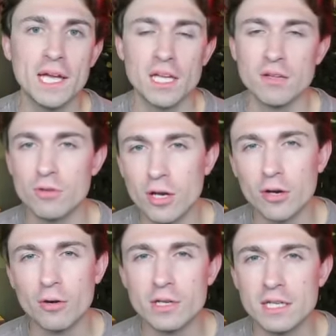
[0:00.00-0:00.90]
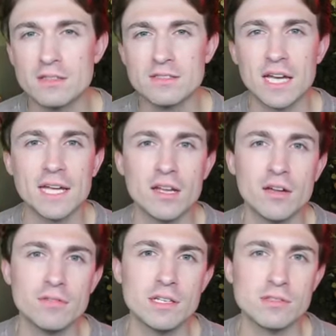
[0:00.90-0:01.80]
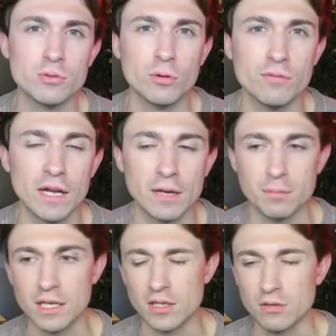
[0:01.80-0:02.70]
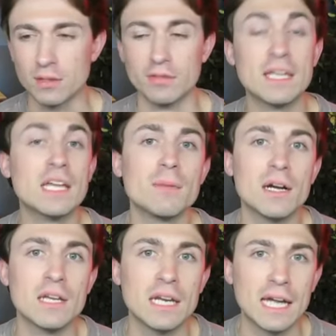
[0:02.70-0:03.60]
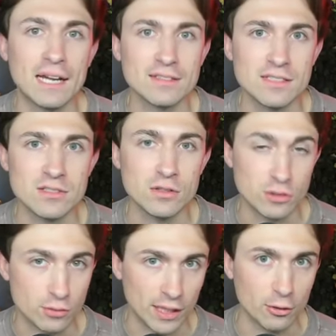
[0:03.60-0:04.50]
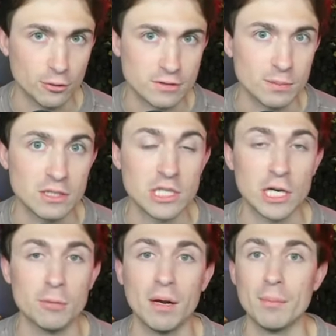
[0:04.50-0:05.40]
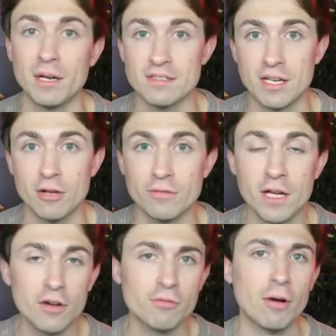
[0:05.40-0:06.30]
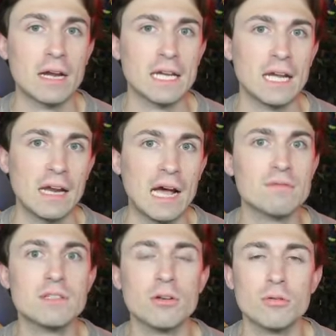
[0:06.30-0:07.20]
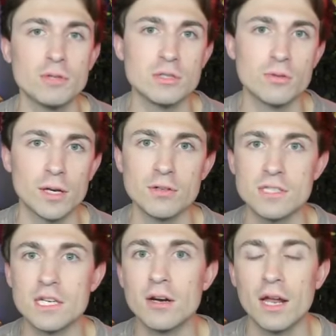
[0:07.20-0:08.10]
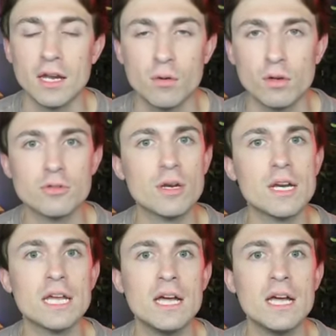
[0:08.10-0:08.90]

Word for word: If you're not already inside of the Discord V I P and you've been thinking about getting access to the trade alerts being shared by myself, Frank, and Ivan, our three traders here at A one Trading,